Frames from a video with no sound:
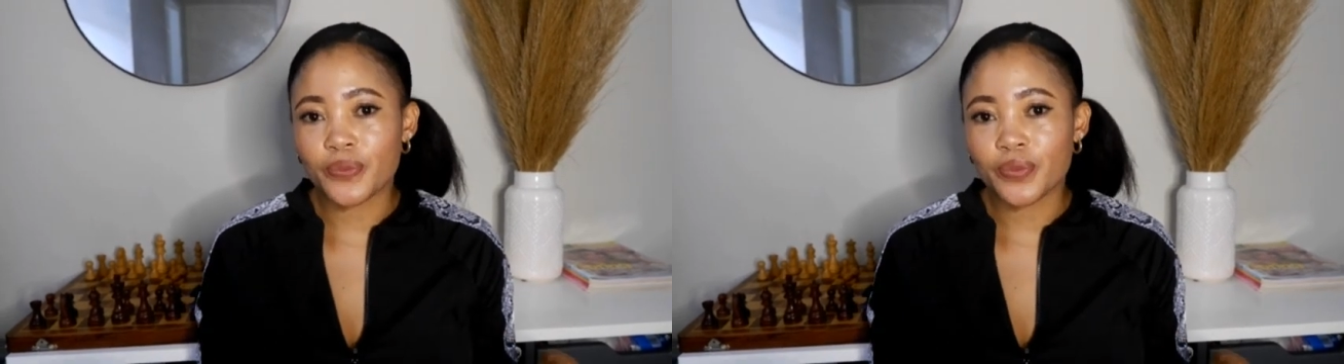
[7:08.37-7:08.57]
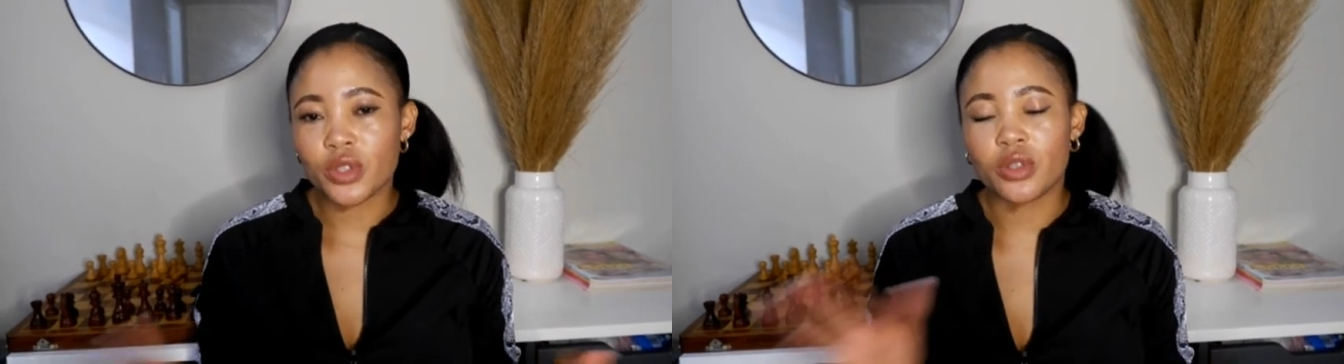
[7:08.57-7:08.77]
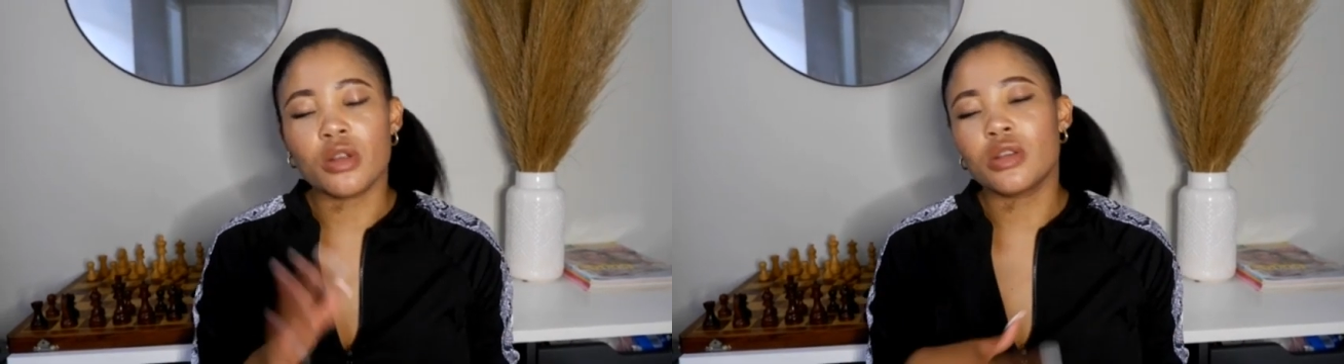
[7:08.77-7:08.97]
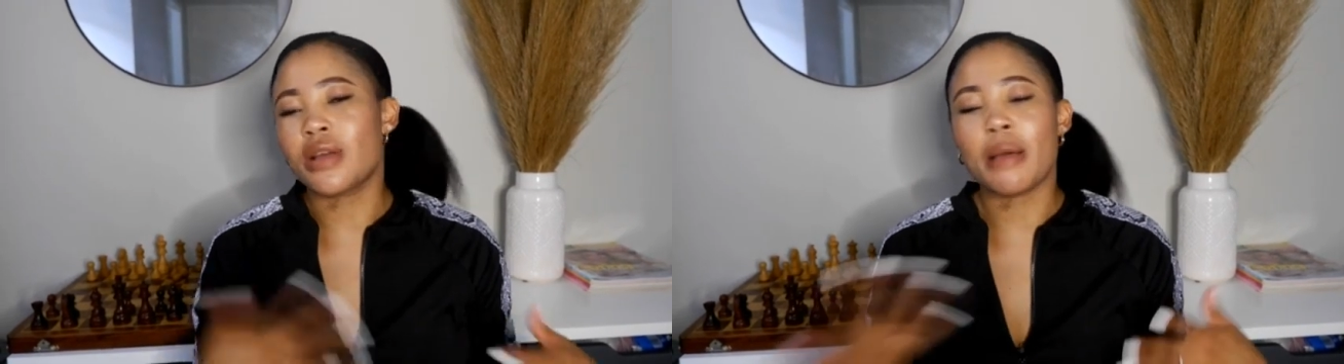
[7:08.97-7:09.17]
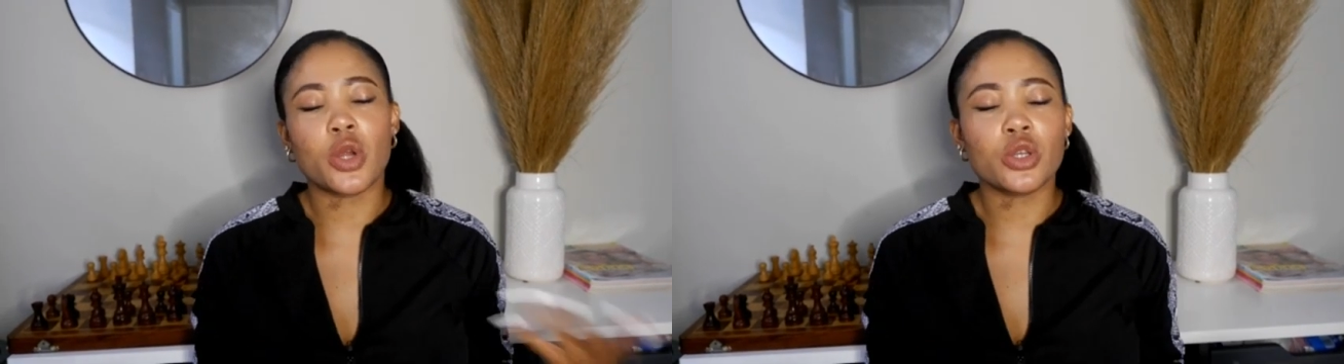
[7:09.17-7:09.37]

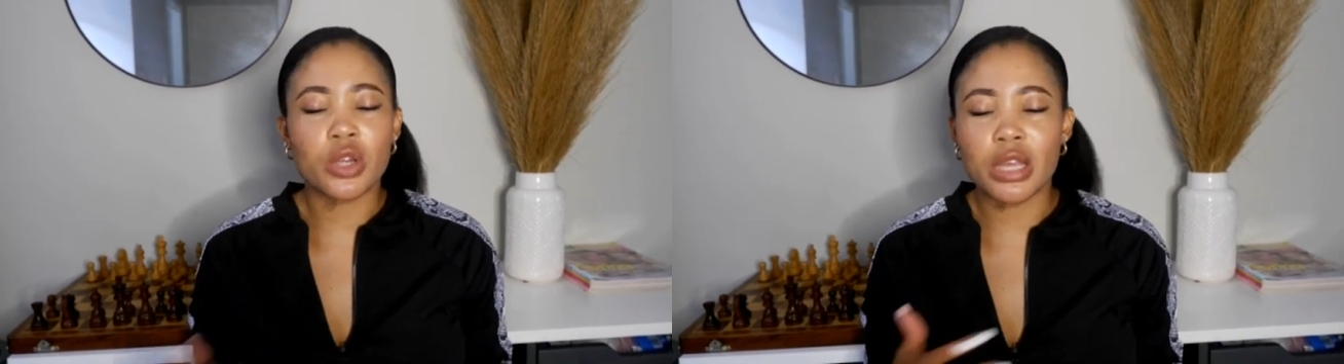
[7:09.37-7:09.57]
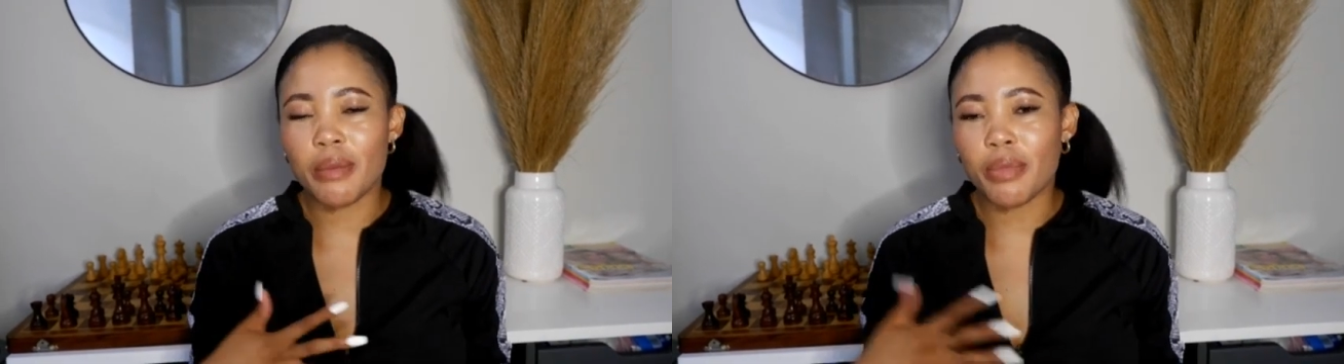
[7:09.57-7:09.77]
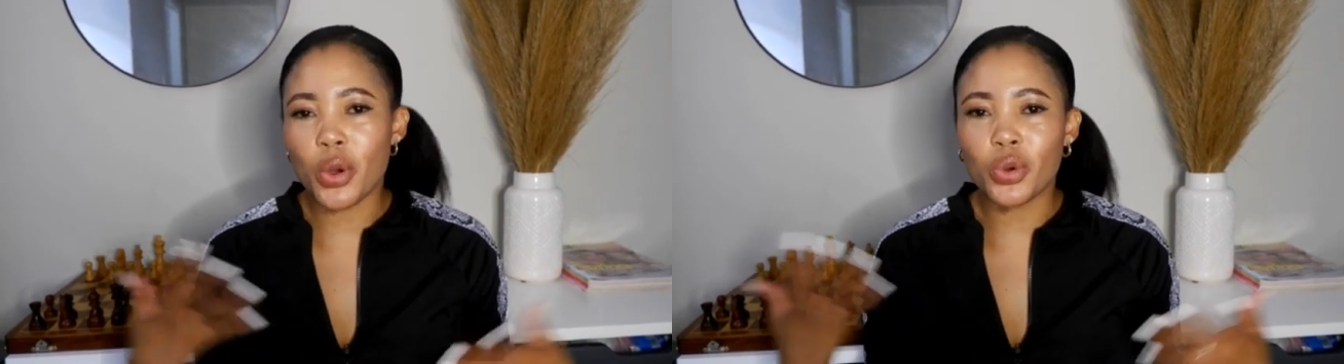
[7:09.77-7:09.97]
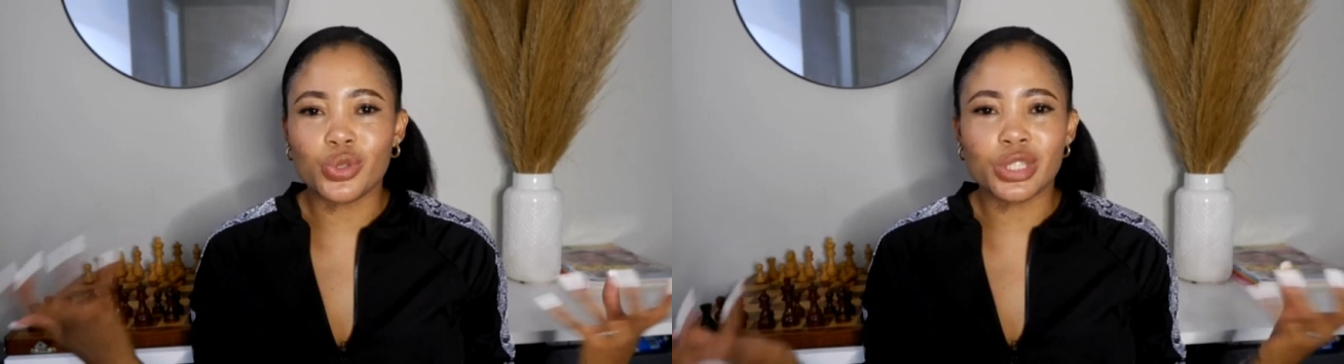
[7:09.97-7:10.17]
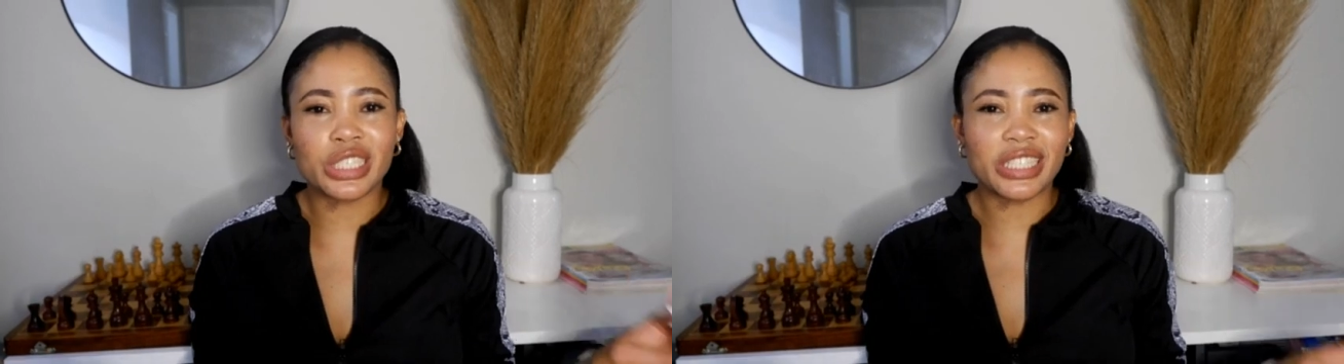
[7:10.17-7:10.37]
I'm not talking about
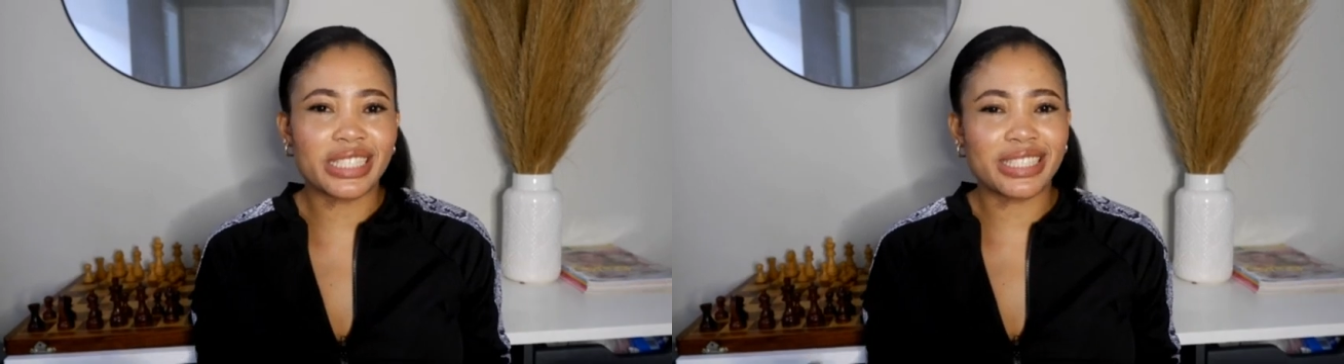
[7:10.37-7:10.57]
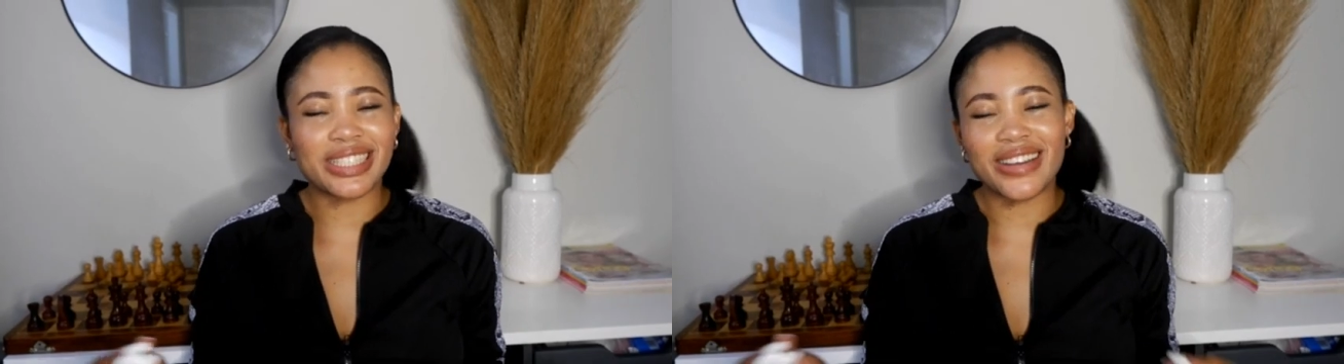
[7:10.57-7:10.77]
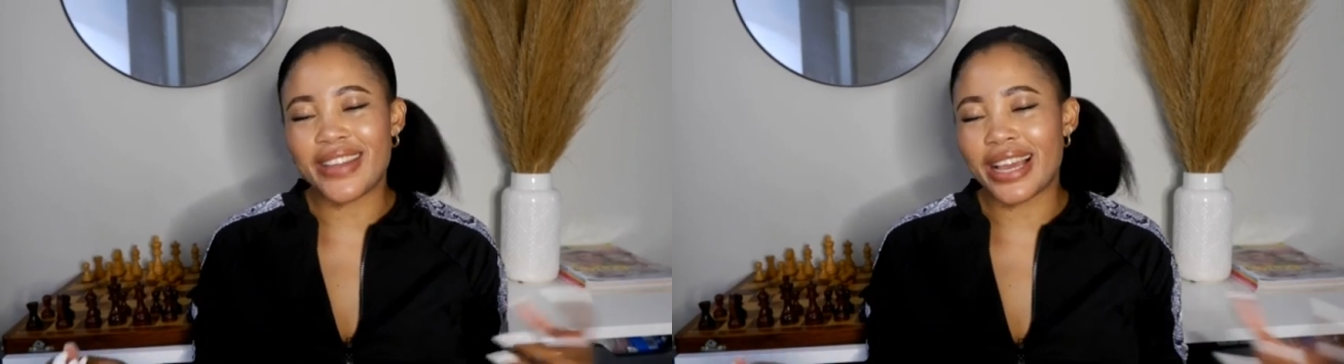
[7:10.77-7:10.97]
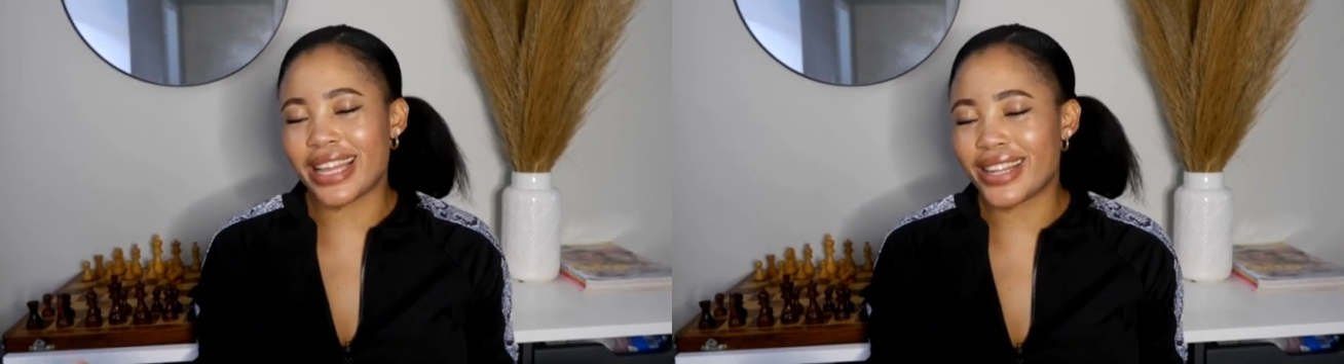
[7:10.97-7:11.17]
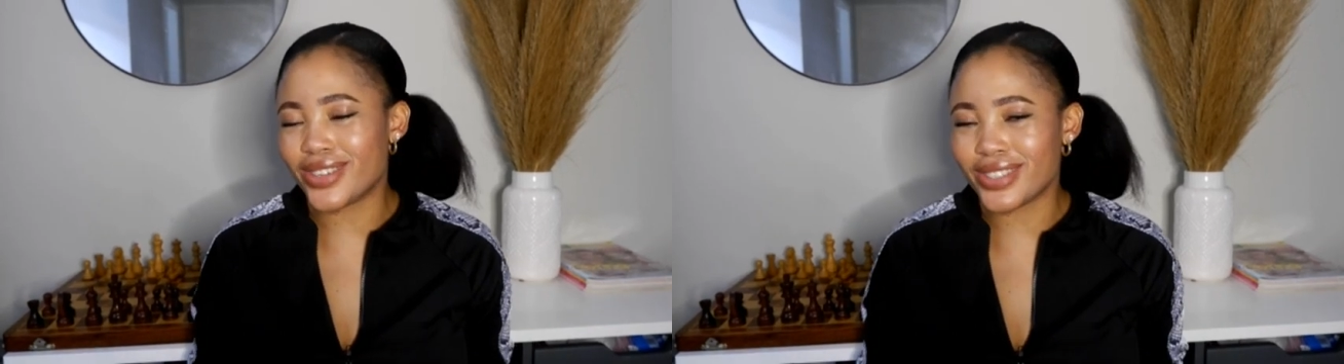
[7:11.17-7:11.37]
Gucci's and stuff
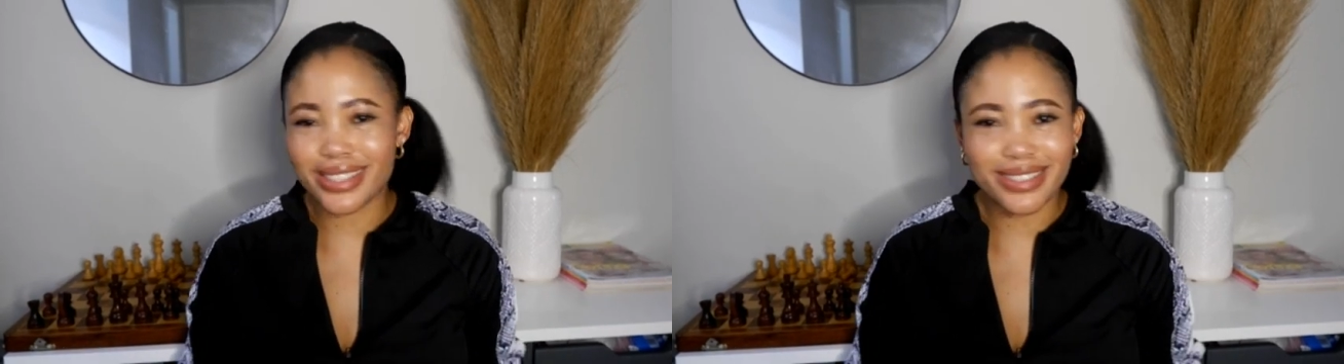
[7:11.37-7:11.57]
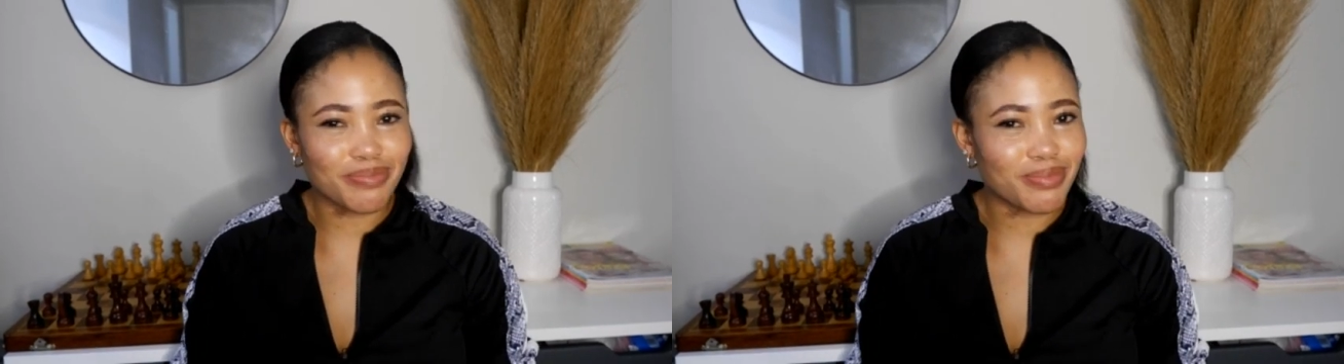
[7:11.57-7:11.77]
like that, because